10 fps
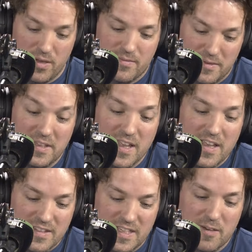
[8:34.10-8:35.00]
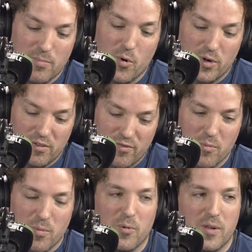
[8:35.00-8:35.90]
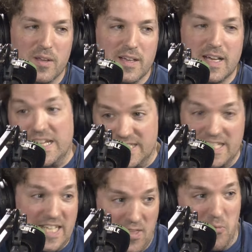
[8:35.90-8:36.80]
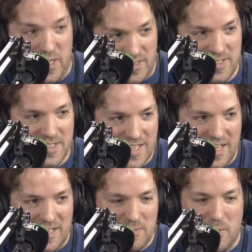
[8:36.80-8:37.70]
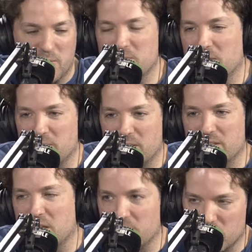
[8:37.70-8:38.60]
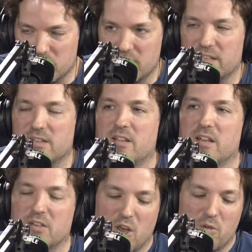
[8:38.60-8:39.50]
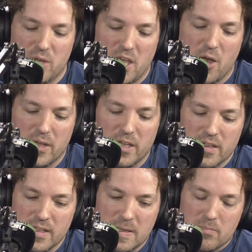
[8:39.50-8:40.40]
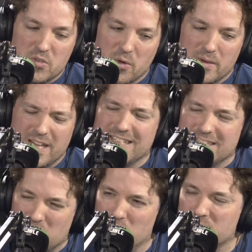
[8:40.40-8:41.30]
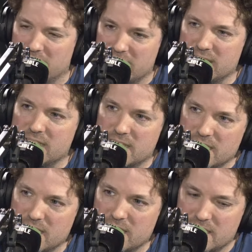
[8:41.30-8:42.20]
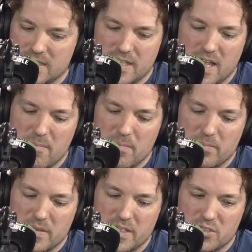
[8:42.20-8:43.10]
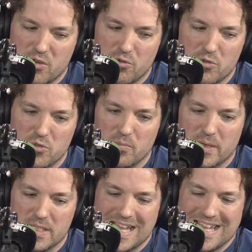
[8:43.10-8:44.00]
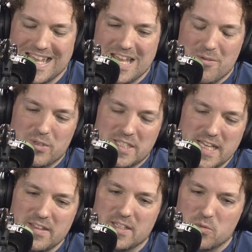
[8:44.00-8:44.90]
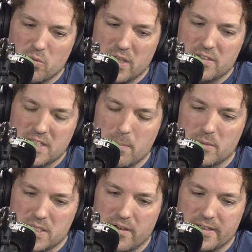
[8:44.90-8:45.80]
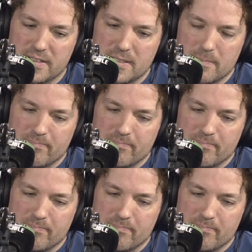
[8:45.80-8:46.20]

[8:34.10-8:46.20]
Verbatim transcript: I mean, they'd had boring football and didn't get the wins. Uh, I suppose when yeah. by the time Conte and, and co were going, so uh, the context is is um, is crucial because I we see this with some sides.